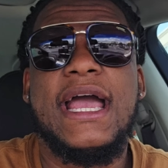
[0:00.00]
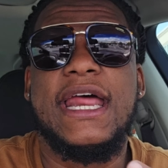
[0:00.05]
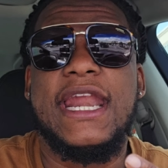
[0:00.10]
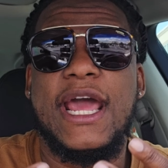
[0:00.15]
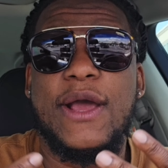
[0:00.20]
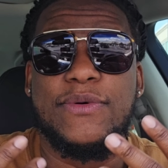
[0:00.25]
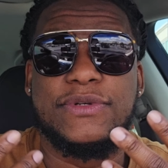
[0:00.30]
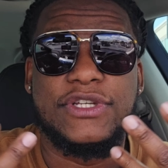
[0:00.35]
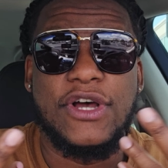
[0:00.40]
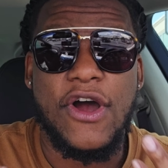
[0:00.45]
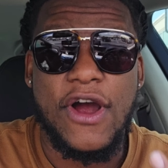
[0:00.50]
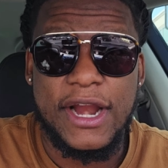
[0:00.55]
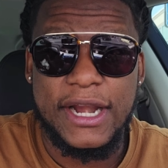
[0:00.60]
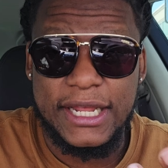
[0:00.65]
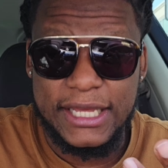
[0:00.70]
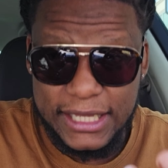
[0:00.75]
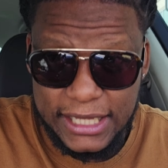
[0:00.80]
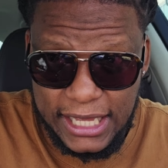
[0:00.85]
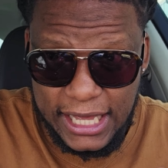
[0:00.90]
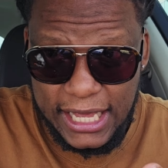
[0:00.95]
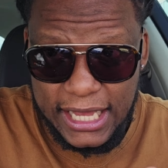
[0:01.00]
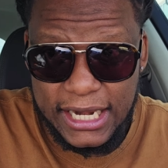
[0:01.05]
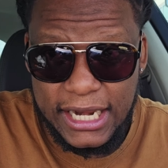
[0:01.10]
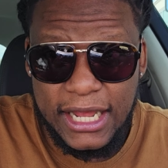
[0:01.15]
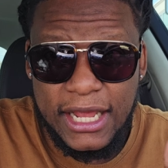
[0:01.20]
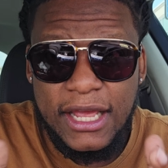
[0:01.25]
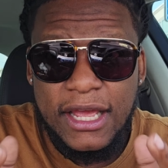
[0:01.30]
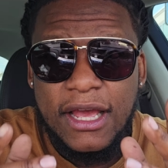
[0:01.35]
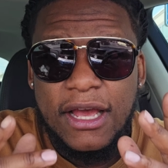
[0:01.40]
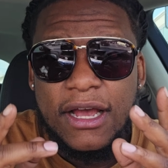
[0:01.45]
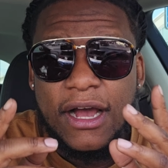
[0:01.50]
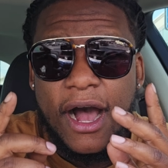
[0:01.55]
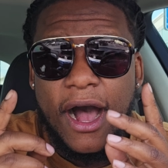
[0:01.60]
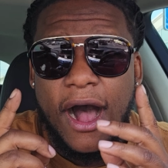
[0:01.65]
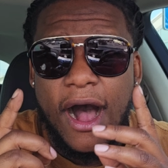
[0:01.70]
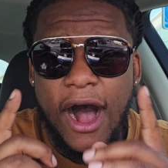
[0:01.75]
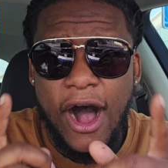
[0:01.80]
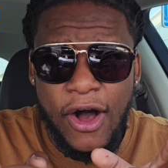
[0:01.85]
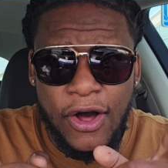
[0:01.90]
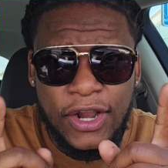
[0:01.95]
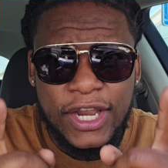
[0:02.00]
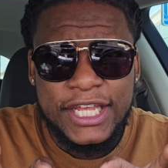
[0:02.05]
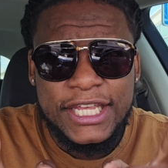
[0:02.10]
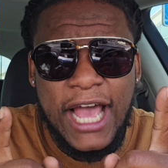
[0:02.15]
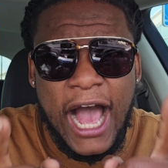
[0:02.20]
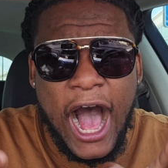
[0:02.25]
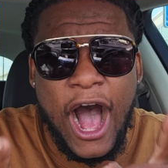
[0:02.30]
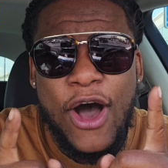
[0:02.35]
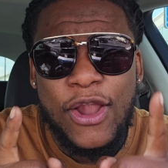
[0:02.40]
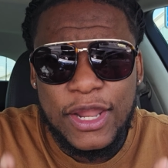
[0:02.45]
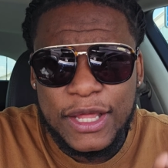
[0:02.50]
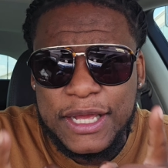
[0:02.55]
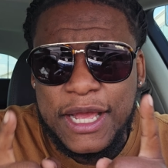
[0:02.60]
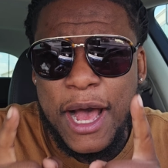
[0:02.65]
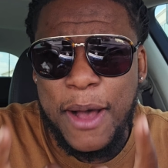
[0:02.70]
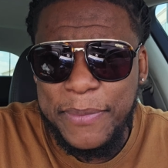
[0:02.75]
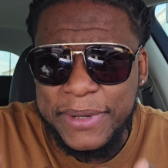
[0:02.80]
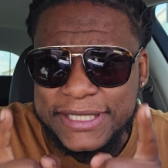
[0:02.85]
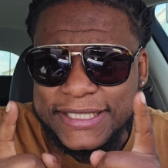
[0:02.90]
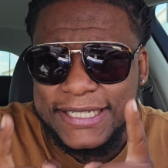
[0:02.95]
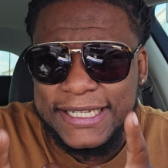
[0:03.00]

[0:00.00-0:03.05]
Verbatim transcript: and they was hard to get, all of y'all are coming